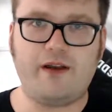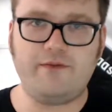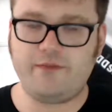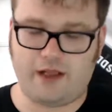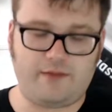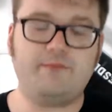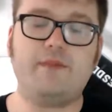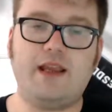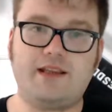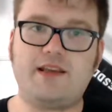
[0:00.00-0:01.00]
well,
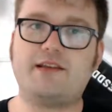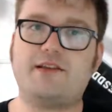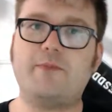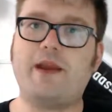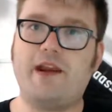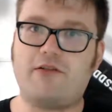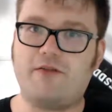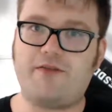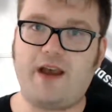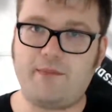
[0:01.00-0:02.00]
it's a superhero
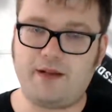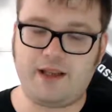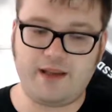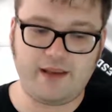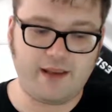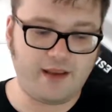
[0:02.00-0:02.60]
family